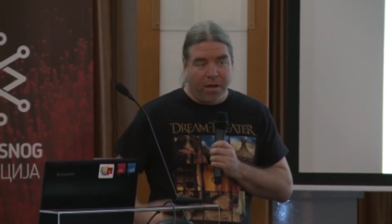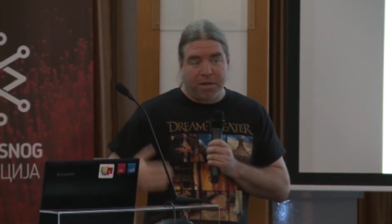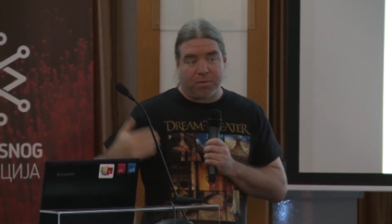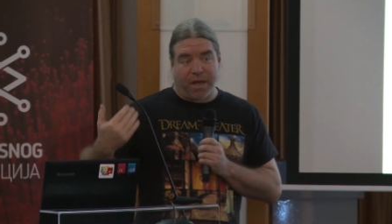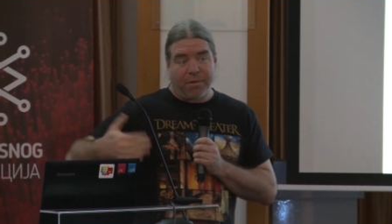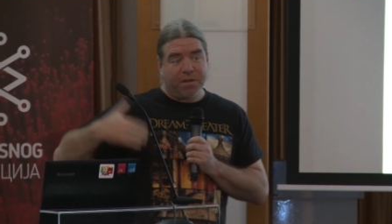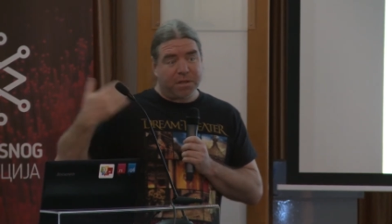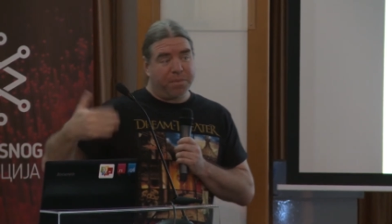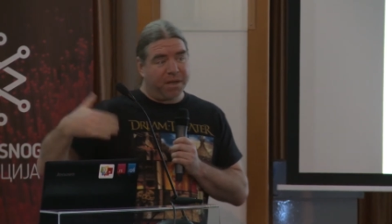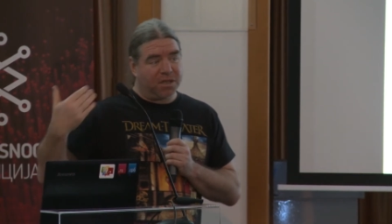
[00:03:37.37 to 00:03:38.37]
So there is
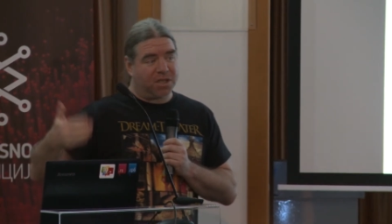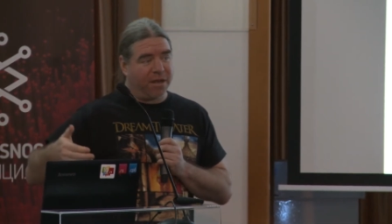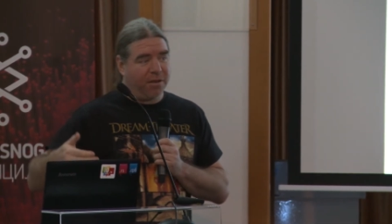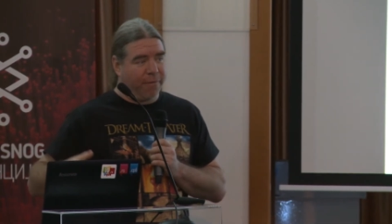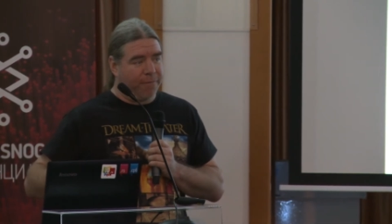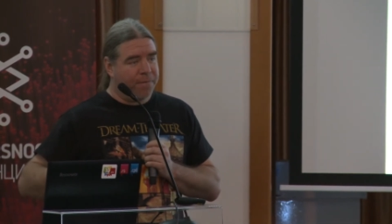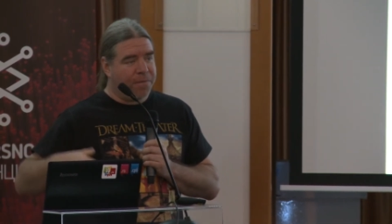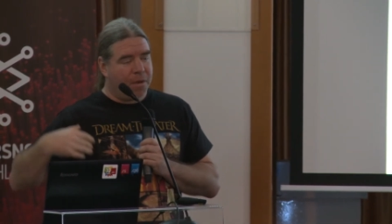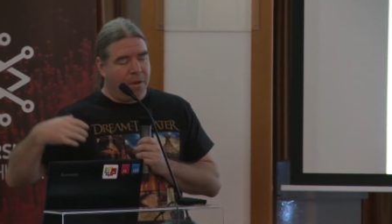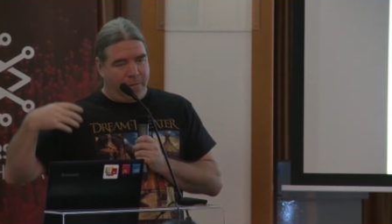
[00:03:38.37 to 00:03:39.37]
a big incentive
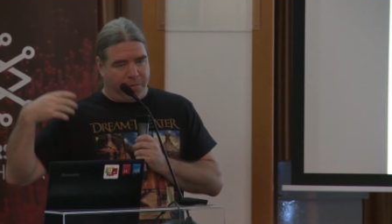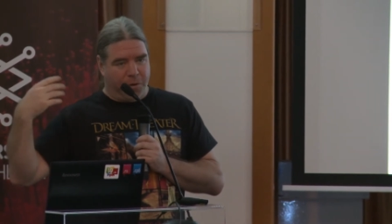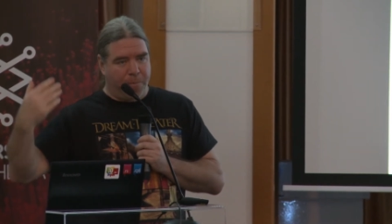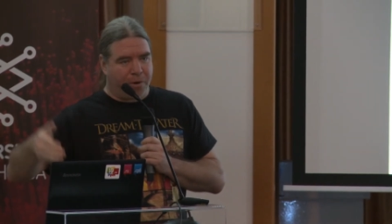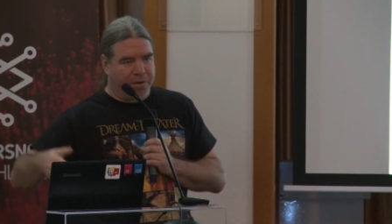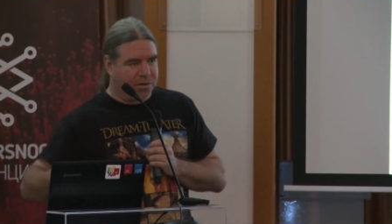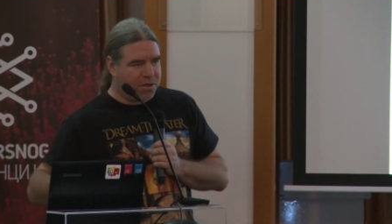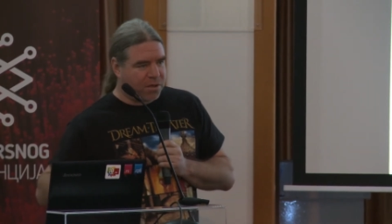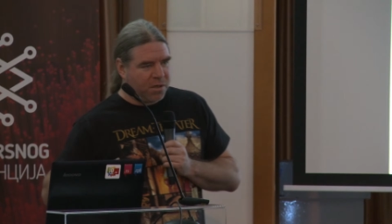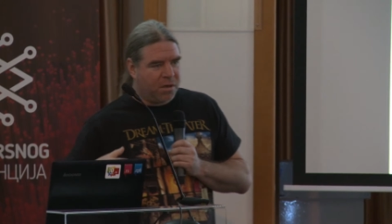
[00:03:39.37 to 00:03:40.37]
for the
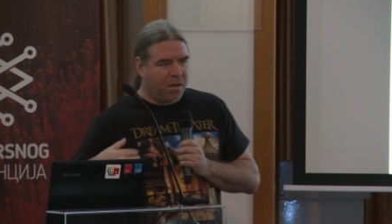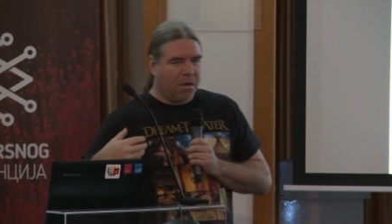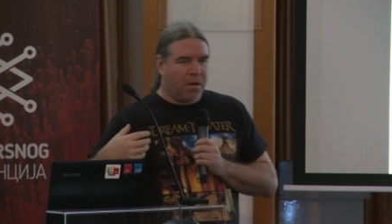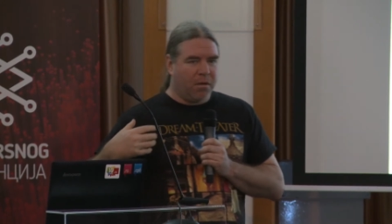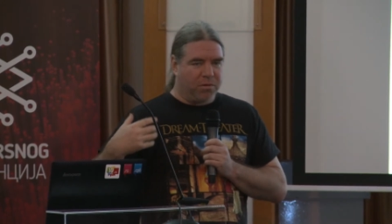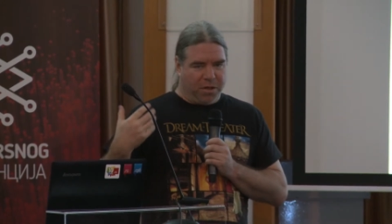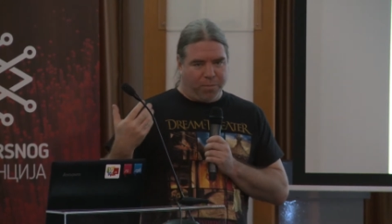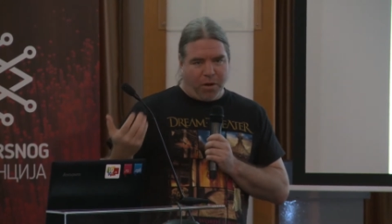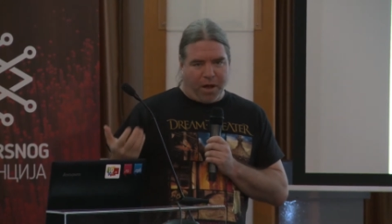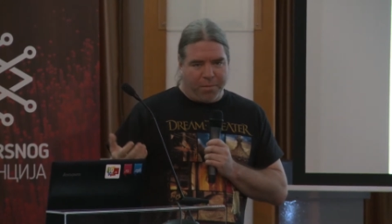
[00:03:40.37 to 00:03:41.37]
operators to
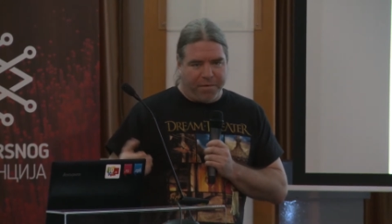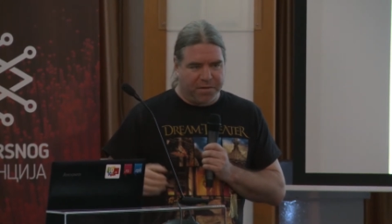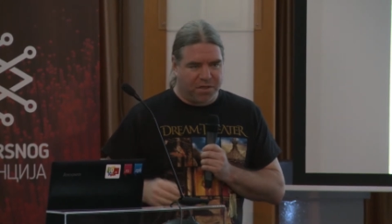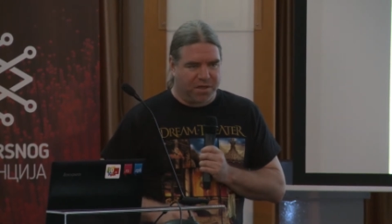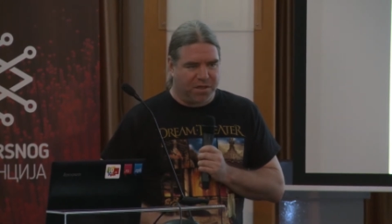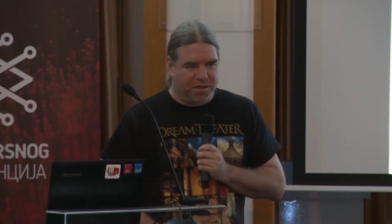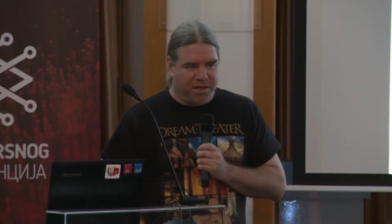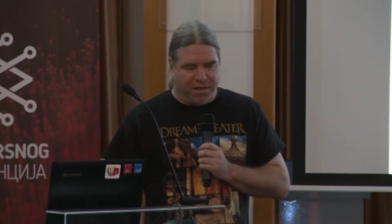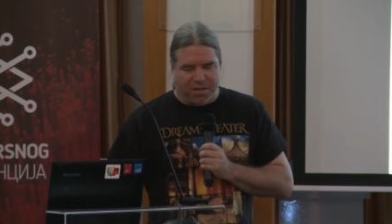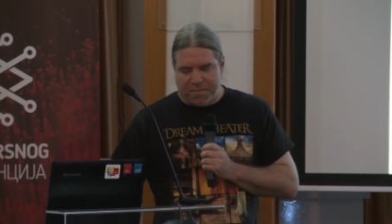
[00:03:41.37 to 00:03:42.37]
deploy IPv6 these
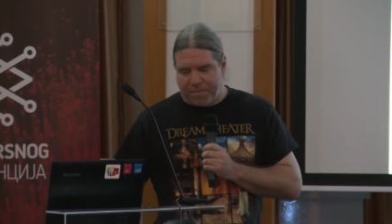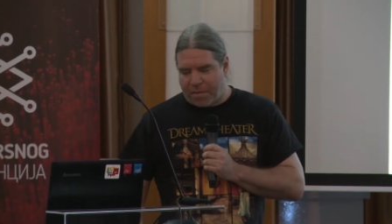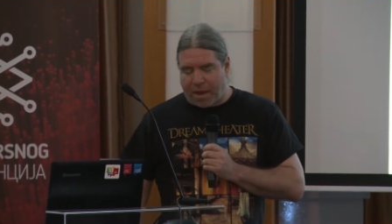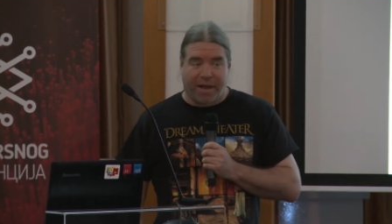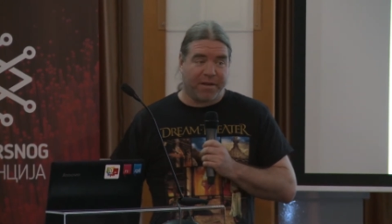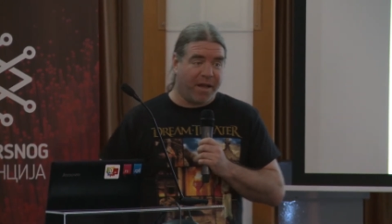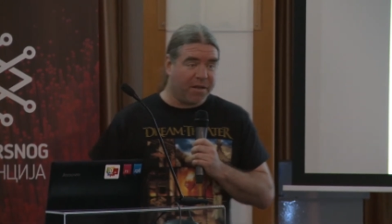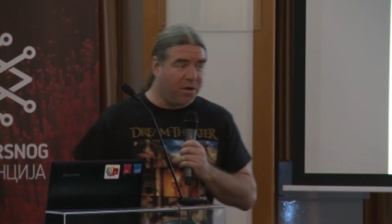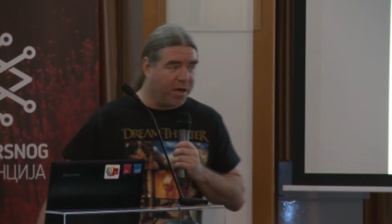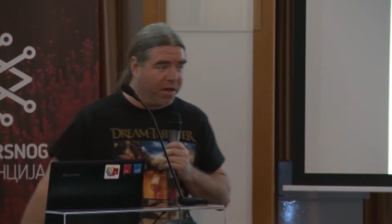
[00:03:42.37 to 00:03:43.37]
days. And they are
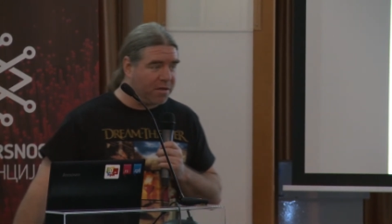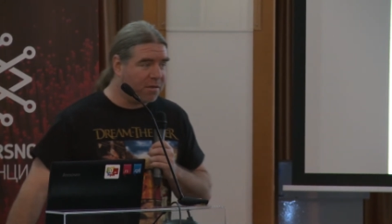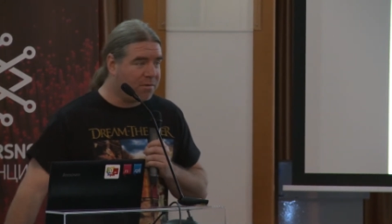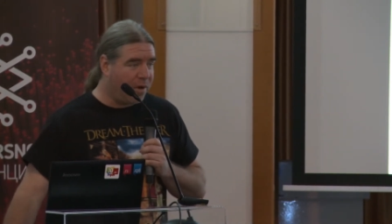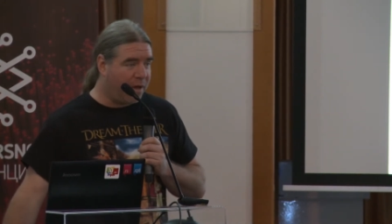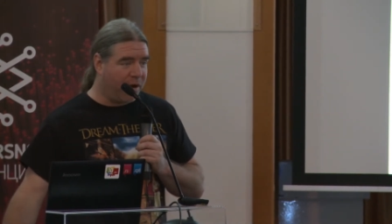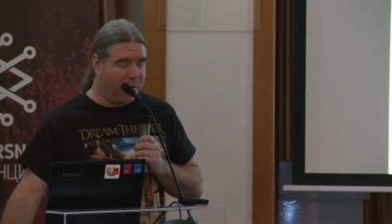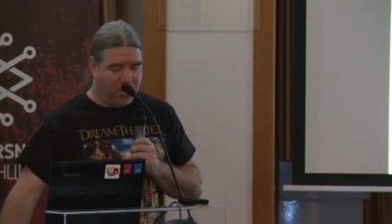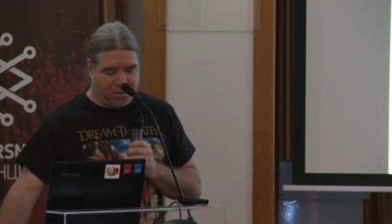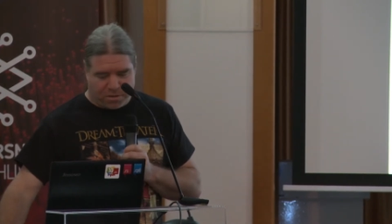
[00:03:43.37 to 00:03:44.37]
doing it. We have
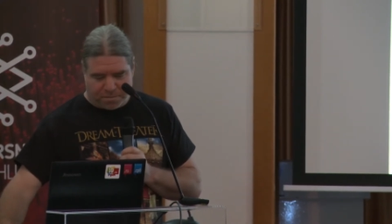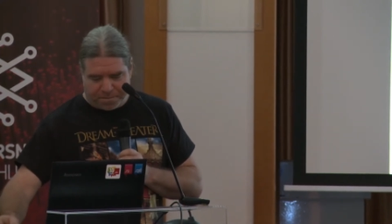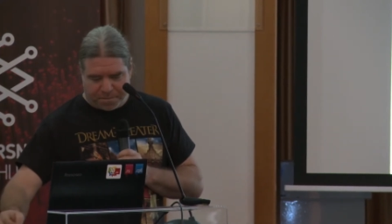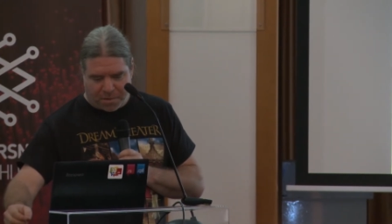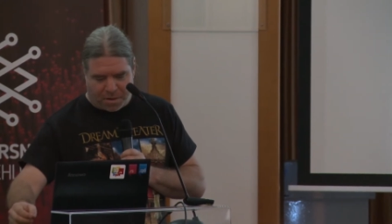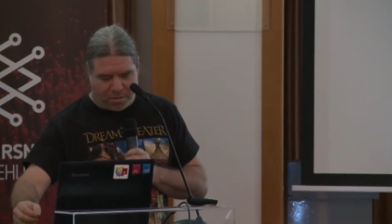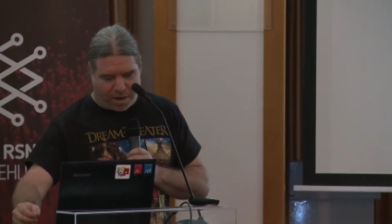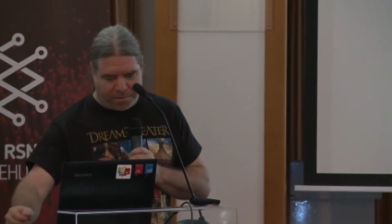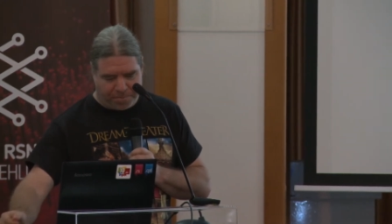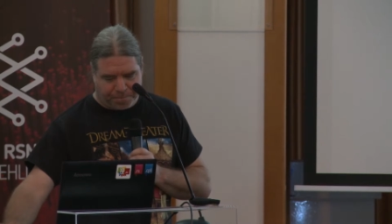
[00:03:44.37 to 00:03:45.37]
eyeballs,
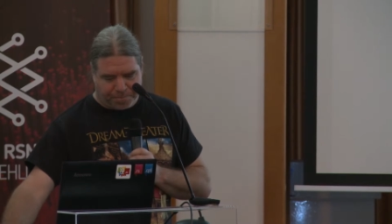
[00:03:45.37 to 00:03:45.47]
right?